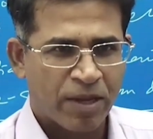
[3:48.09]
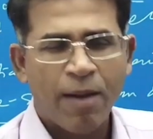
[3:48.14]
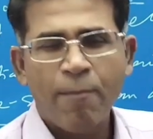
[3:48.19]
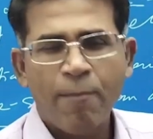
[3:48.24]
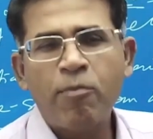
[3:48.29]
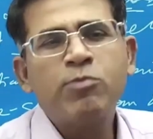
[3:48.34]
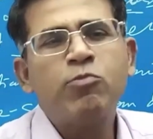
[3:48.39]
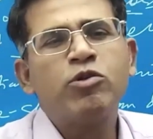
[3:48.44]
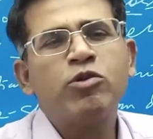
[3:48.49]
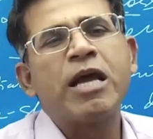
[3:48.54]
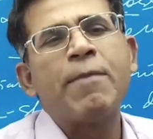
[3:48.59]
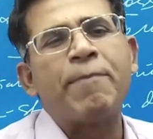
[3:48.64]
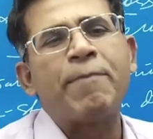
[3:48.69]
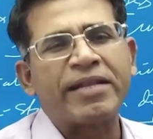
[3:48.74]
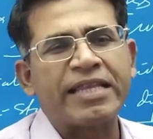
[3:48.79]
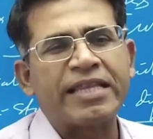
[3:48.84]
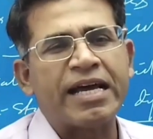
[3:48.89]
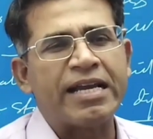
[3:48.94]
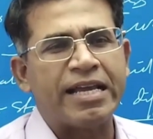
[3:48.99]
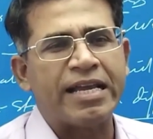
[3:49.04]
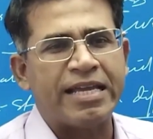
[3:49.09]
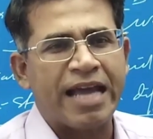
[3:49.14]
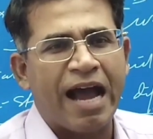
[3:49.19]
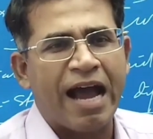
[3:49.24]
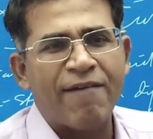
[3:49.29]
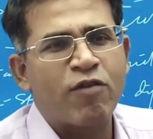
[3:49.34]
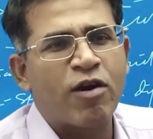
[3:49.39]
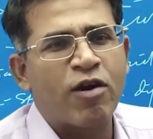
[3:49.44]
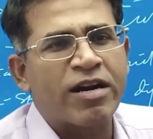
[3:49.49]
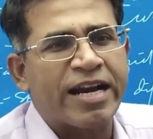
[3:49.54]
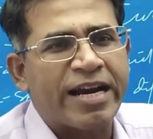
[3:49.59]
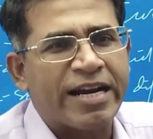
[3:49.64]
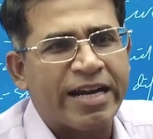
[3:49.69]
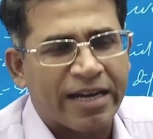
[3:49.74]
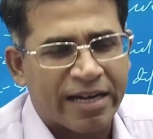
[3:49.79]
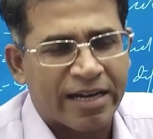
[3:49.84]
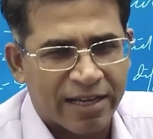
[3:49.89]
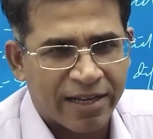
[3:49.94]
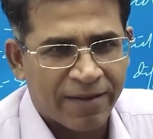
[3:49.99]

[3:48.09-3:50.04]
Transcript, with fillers: But mujhe pata nahi, I have not read it.